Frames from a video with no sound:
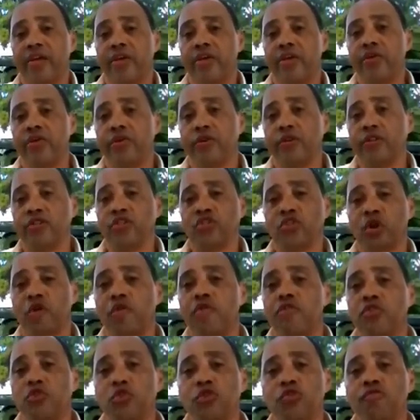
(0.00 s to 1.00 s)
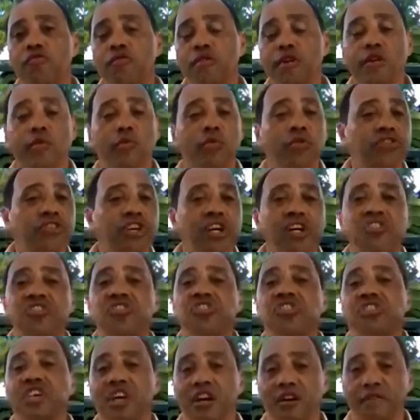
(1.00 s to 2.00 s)
the service you rendered was
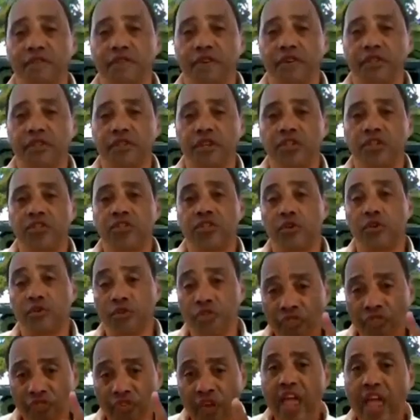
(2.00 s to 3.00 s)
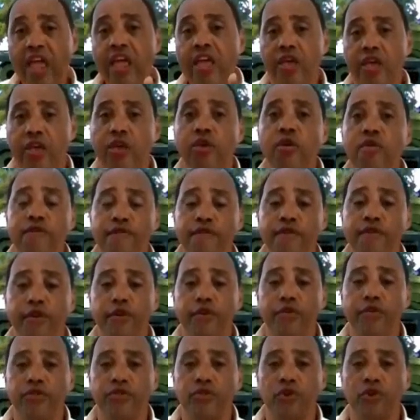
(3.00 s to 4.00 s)
unselfish. So thank you for
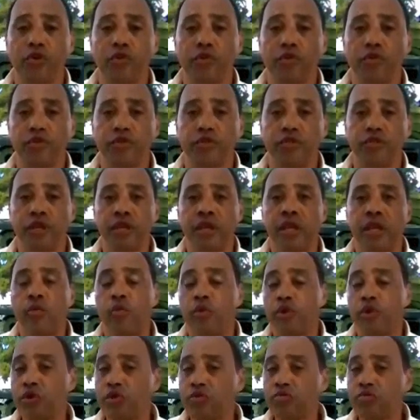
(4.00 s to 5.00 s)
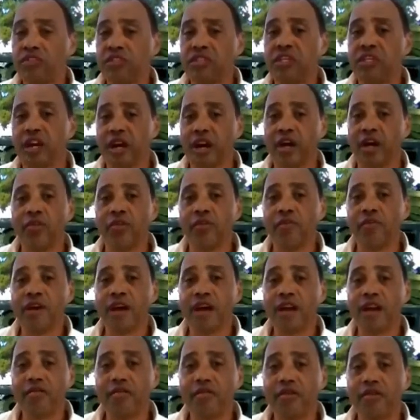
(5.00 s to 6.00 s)
your service. When you see other
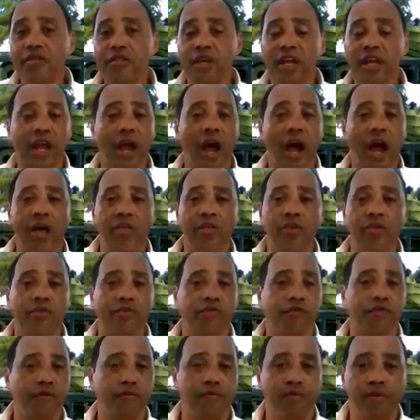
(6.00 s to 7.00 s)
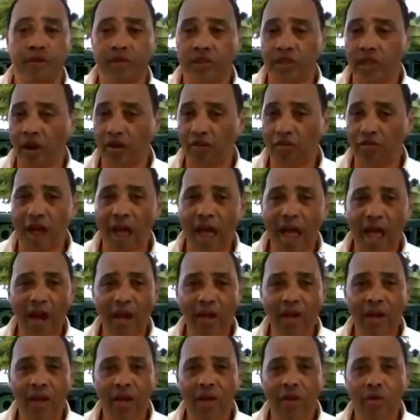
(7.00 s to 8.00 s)
veterans, either from the Iraq
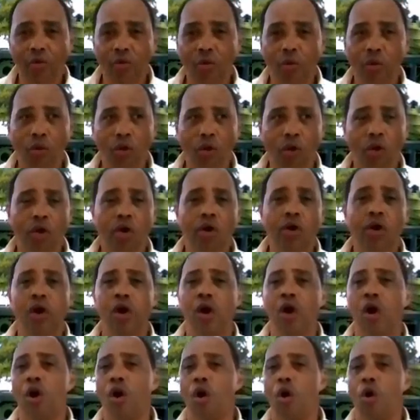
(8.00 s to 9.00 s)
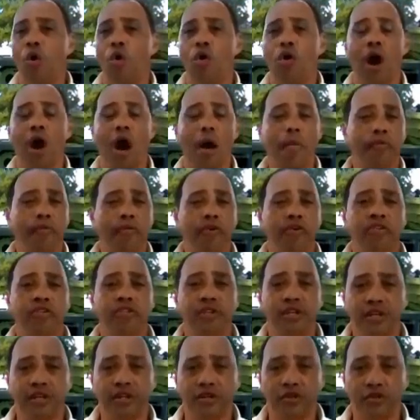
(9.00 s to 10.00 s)
War or Operation
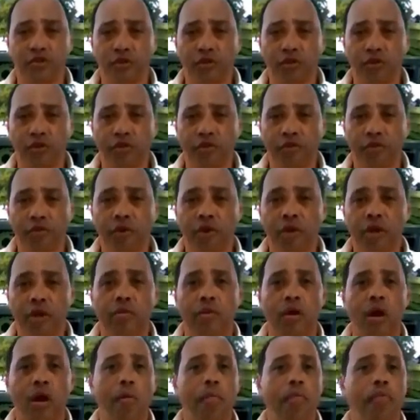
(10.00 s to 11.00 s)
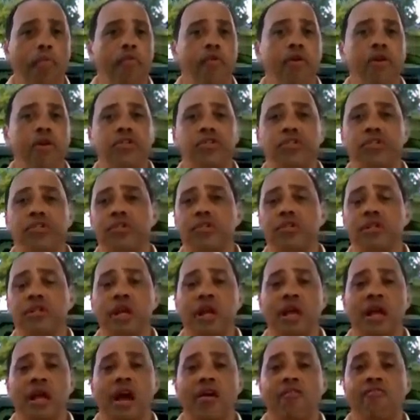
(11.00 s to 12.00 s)
Enduring Freedom, Operation
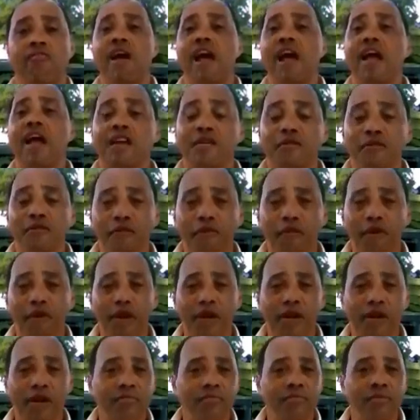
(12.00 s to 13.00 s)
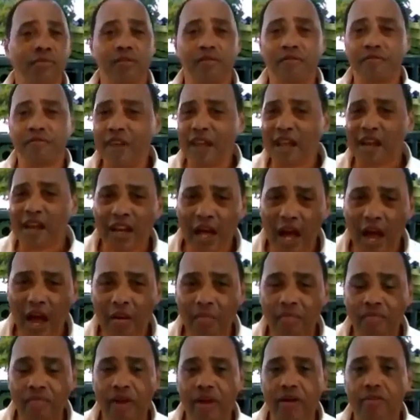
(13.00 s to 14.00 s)
Iraqi Freedom,
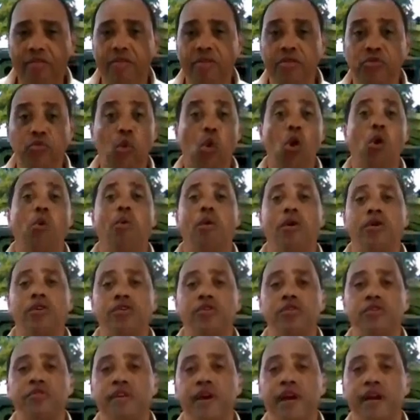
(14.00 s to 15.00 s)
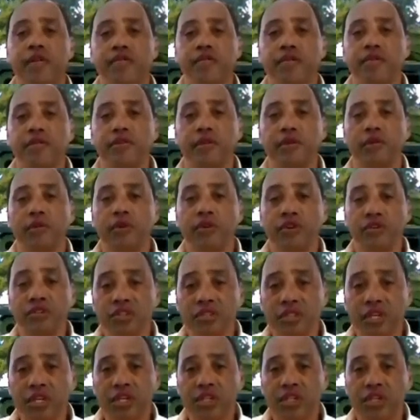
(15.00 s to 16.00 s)
Vietnam veterans, World War II veterans, when you
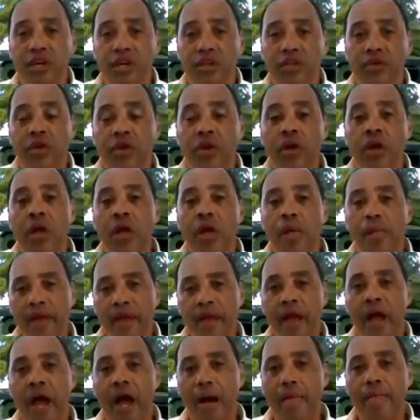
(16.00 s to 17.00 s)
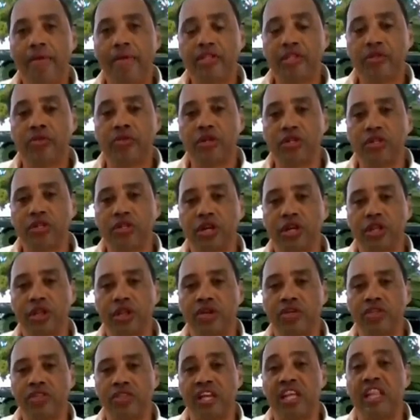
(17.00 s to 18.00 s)
see each other, pay homage to each other
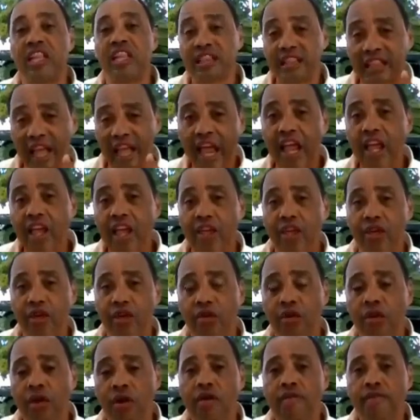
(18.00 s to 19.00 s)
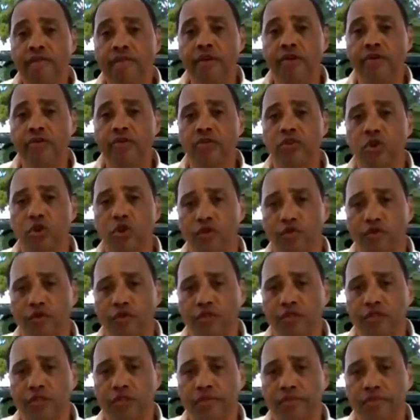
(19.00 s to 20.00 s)
and say thank you for your
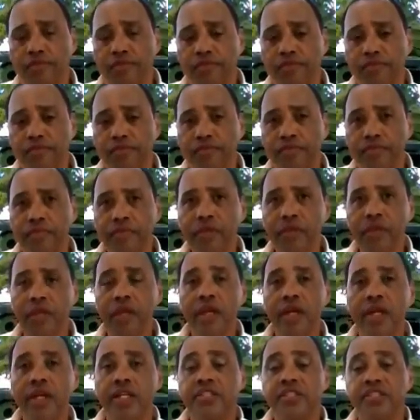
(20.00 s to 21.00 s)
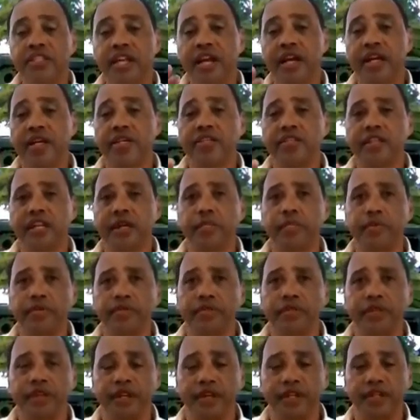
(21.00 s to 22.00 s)
service. The second tip is
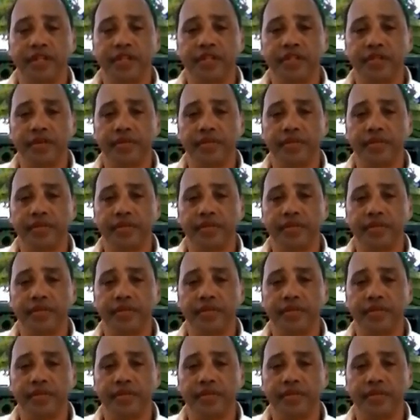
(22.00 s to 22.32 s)
this.